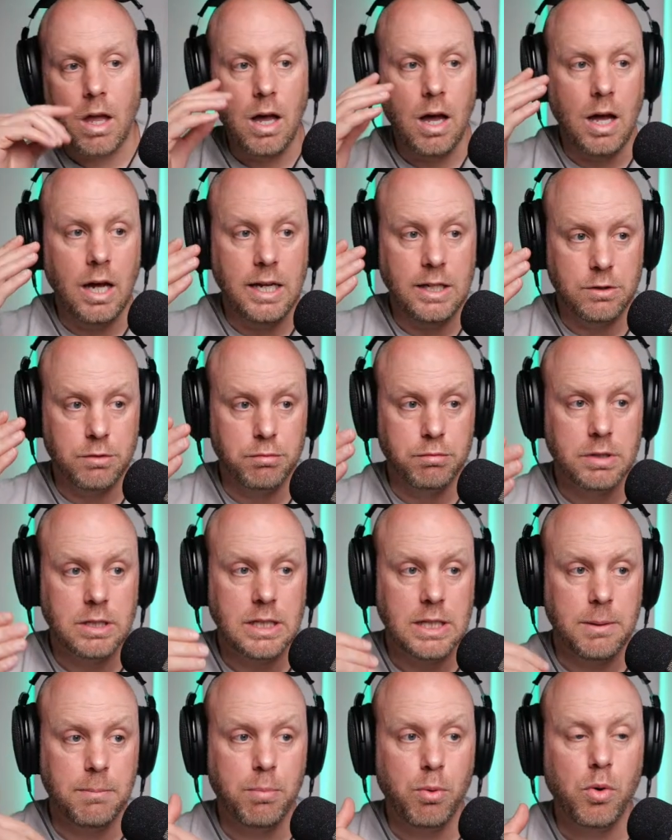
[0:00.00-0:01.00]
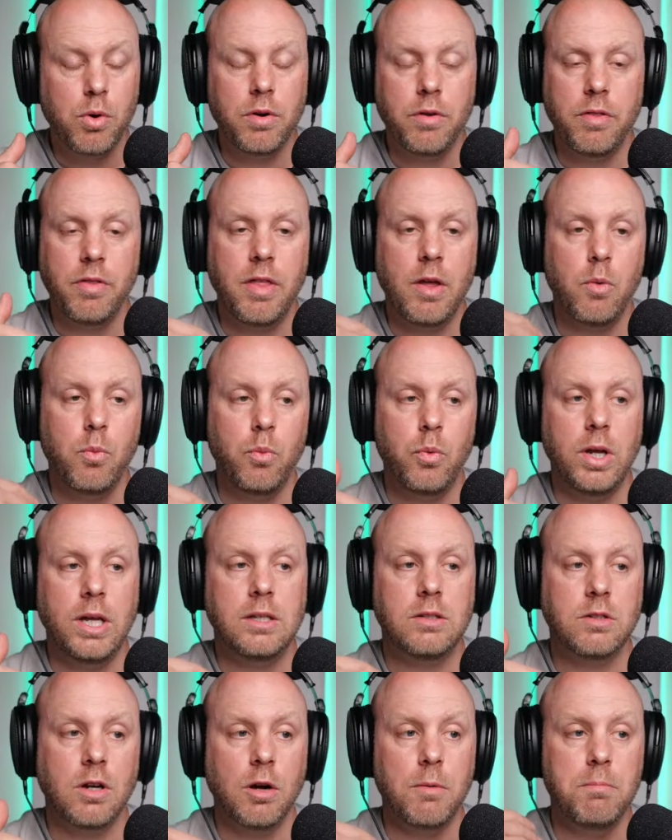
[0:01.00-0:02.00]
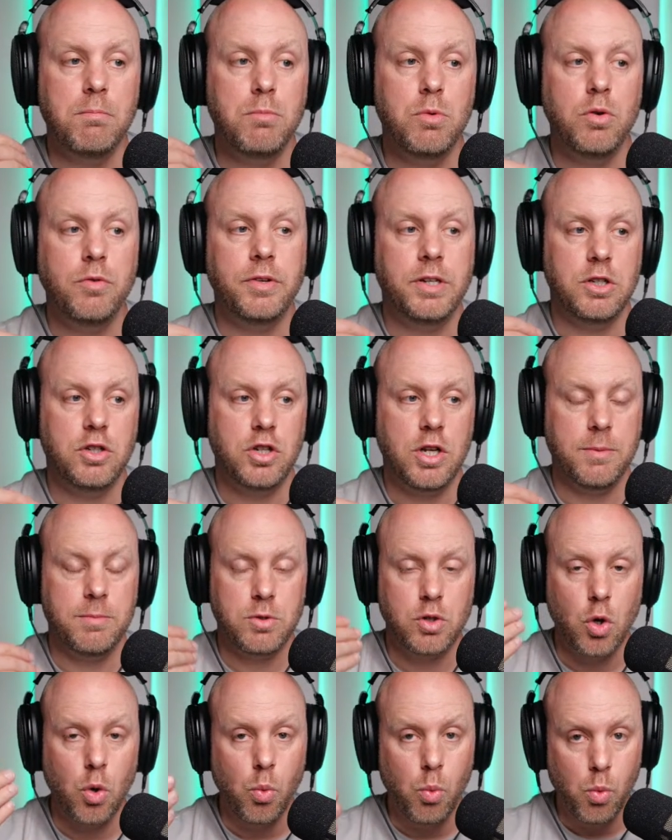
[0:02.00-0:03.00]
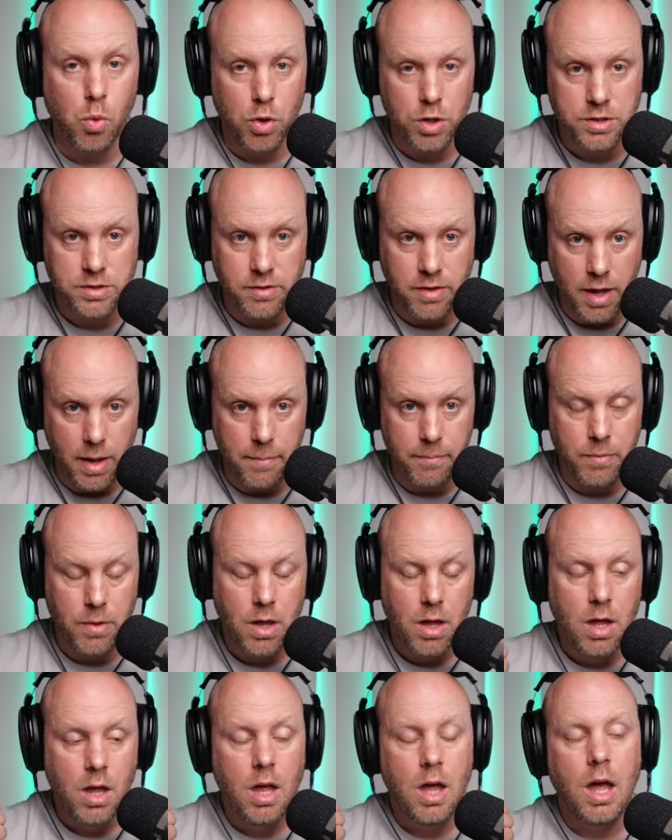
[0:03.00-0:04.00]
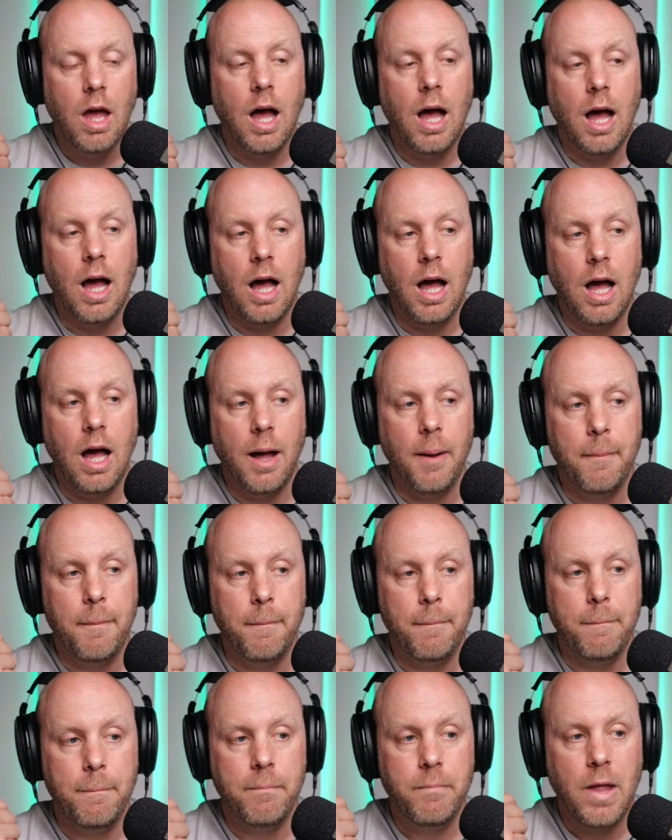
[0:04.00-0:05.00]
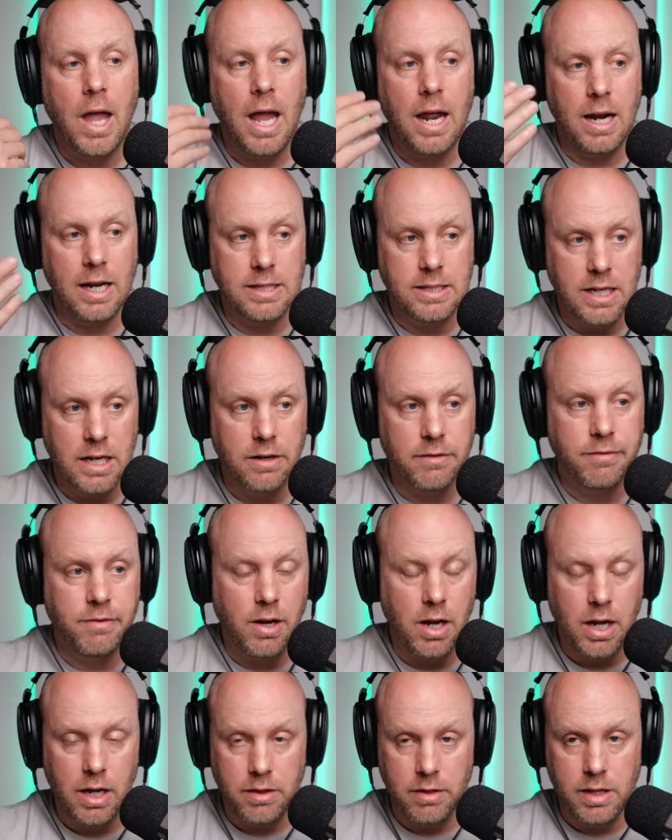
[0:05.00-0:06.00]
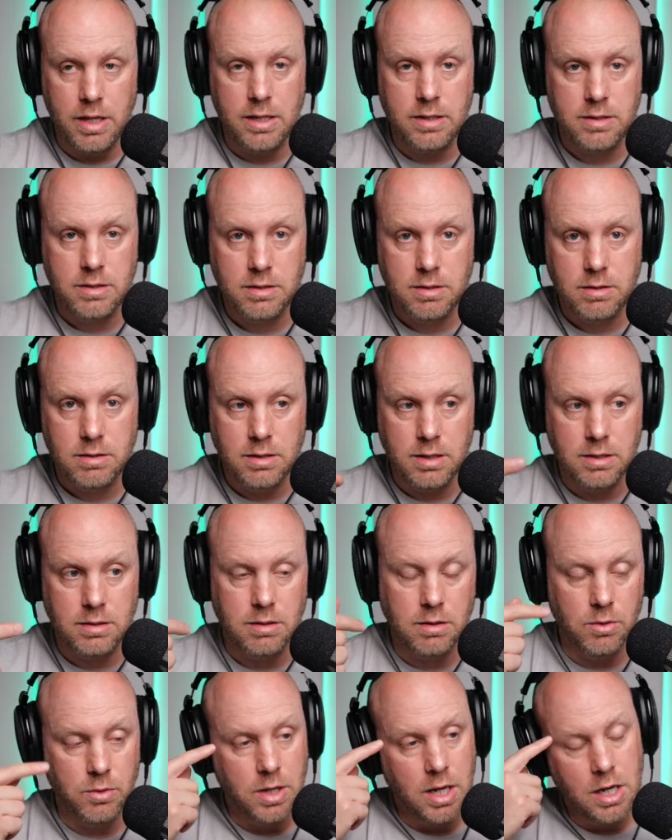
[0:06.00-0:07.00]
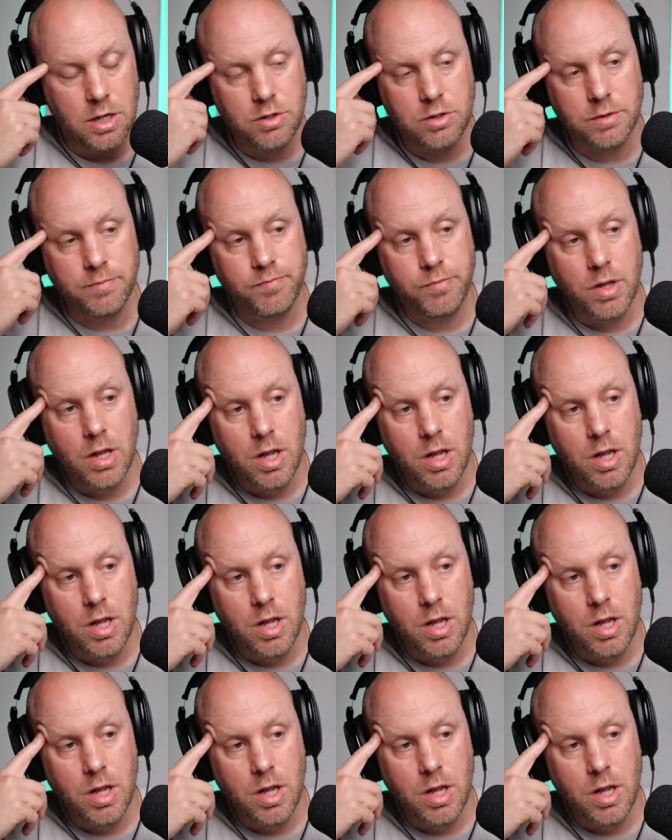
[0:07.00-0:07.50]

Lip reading: it's really important that we start moving ships towards them and identify this location.